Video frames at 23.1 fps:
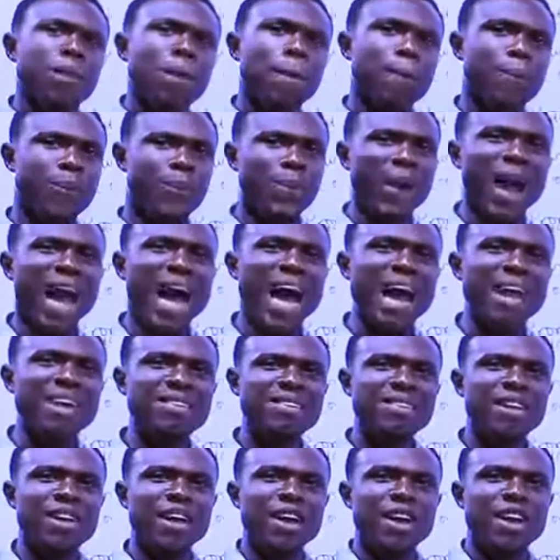
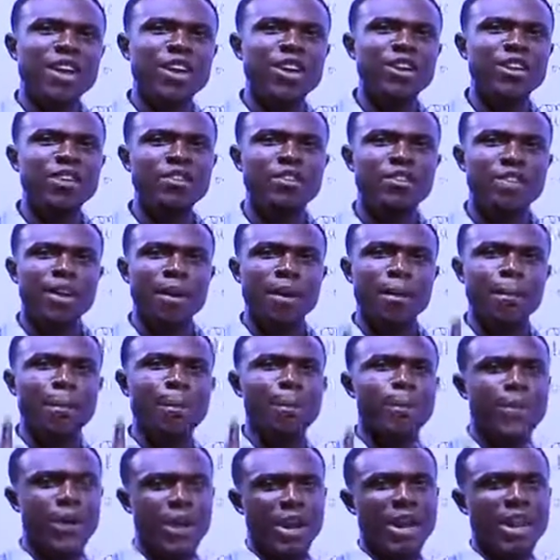Bright is
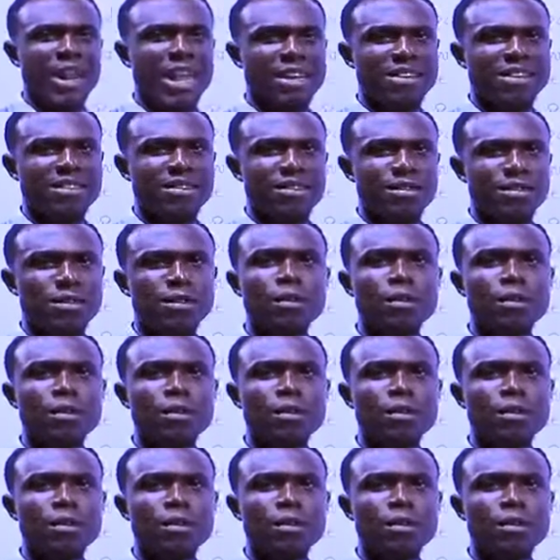brilliant.